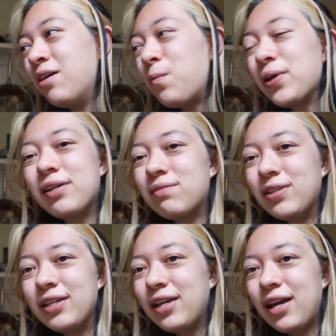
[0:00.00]
we aren't
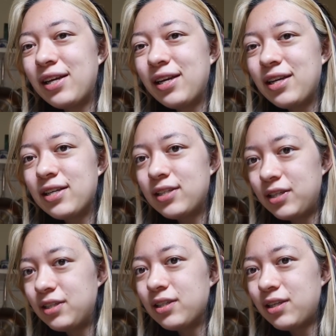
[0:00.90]
really getting any
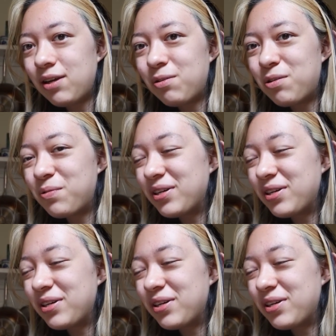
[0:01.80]
assistance at all,